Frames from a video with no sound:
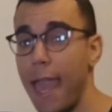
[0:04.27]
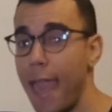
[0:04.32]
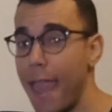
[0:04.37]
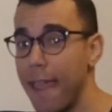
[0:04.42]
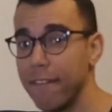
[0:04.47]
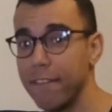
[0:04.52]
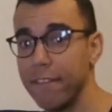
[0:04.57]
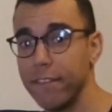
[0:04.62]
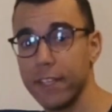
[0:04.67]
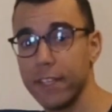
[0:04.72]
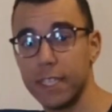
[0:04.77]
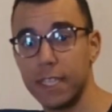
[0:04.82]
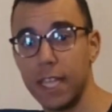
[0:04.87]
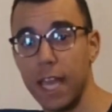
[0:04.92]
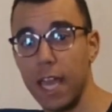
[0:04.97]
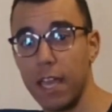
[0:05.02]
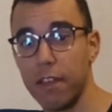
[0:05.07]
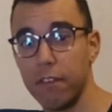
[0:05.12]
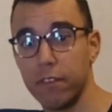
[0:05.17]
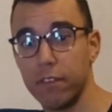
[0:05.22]
every
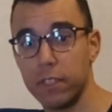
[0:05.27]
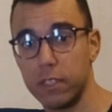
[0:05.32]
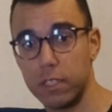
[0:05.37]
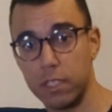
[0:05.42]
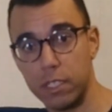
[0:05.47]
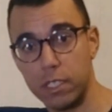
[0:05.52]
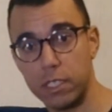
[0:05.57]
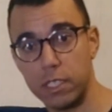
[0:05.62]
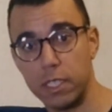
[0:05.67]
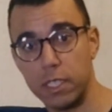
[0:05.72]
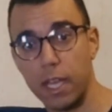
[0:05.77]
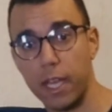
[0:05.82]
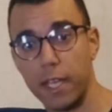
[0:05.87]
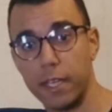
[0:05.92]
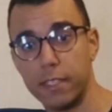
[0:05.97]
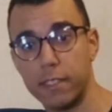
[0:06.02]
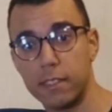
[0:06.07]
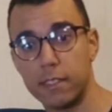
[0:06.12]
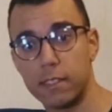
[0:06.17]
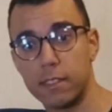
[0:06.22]
day for 30
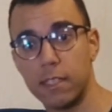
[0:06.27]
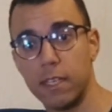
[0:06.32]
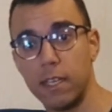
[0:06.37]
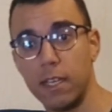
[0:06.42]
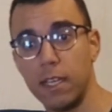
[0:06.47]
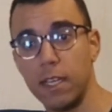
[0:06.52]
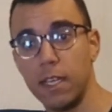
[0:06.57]
days.